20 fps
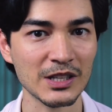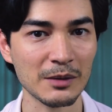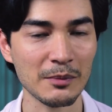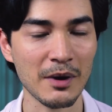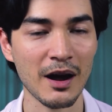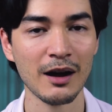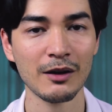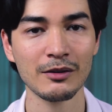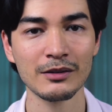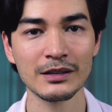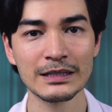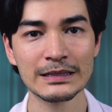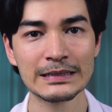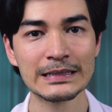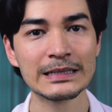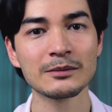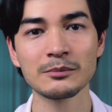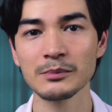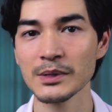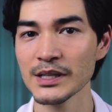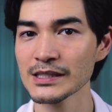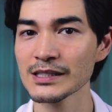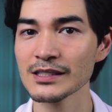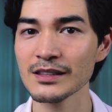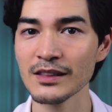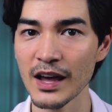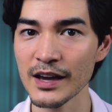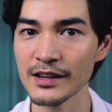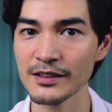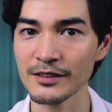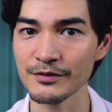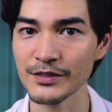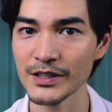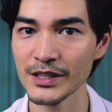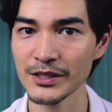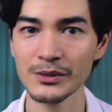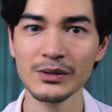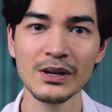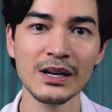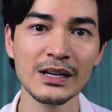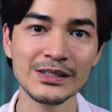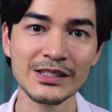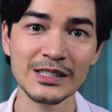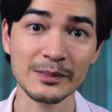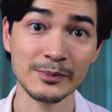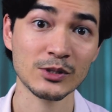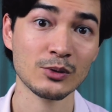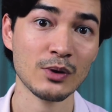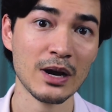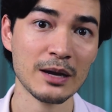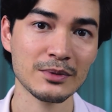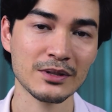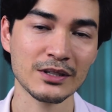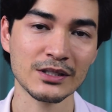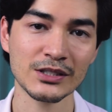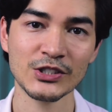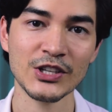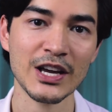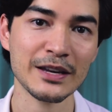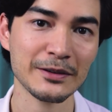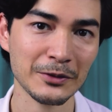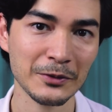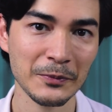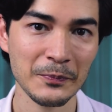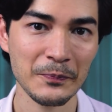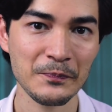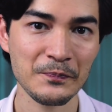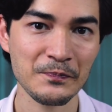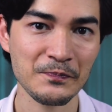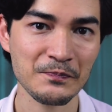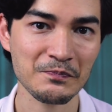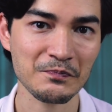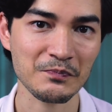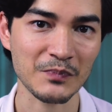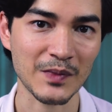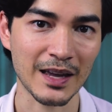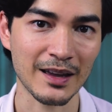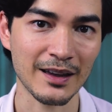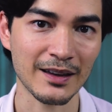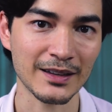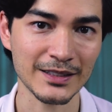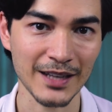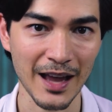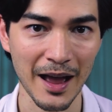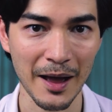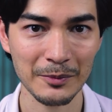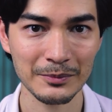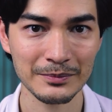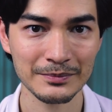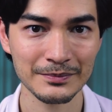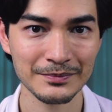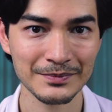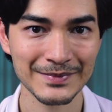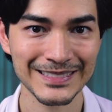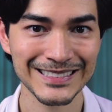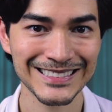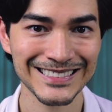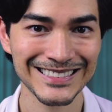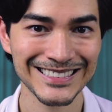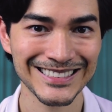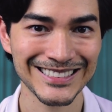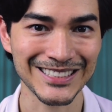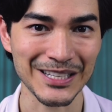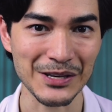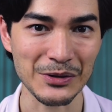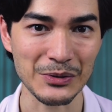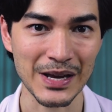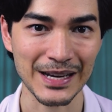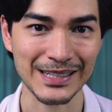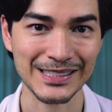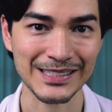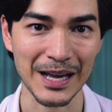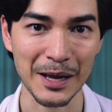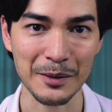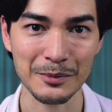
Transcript: somehow, please like the video, subscribe to the channel, and yeah, see you next